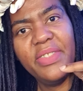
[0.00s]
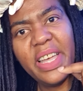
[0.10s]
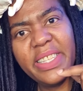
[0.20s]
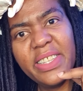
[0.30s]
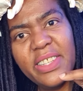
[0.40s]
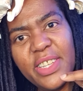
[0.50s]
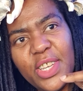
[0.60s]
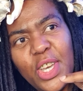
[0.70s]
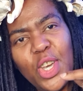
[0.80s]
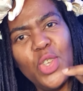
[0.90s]
that
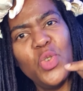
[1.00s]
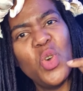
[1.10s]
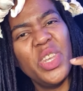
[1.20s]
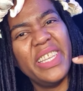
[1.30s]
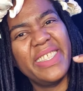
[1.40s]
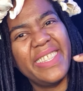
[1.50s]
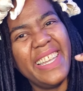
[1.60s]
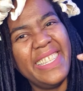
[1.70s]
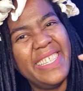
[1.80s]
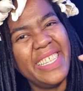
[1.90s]
you're gonna
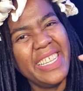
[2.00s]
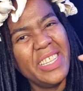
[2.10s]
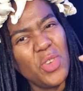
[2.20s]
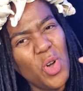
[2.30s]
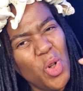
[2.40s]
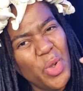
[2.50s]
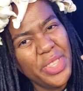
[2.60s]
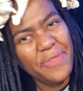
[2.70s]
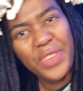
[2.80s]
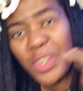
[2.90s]
stand in all
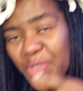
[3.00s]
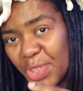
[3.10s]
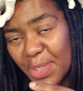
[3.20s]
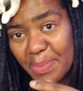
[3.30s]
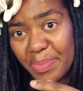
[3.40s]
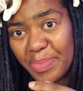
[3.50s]
the filth